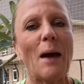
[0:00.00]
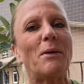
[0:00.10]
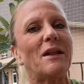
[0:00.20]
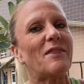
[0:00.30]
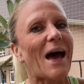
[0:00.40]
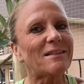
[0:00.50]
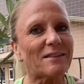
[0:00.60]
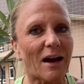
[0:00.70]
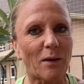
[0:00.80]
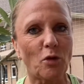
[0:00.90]
But in that
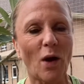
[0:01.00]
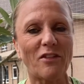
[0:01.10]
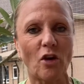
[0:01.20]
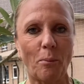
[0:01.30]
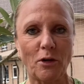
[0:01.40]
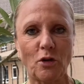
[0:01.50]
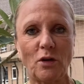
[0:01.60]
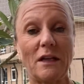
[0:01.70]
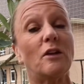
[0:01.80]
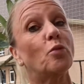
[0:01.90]
time, you have an
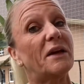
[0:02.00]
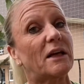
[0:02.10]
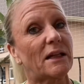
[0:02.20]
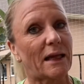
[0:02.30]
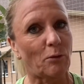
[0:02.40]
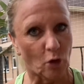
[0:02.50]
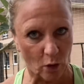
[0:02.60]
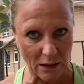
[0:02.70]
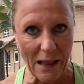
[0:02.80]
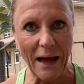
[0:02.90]
opportunity to reclaim
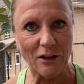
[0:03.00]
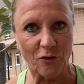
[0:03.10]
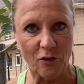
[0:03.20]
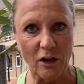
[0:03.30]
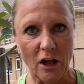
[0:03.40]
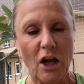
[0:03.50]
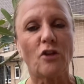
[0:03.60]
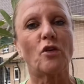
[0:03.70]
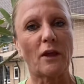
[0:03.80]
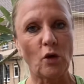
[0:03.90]
your
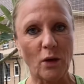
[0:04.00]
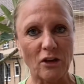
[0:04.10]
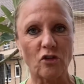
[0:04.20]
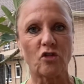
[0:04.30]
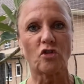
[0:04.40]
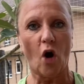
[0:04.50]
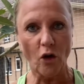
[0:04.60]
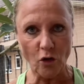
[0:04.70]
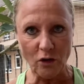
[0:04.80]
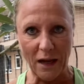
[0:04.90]
life so that you can start
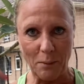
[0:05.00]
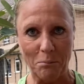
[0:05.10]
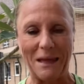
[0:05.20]
your day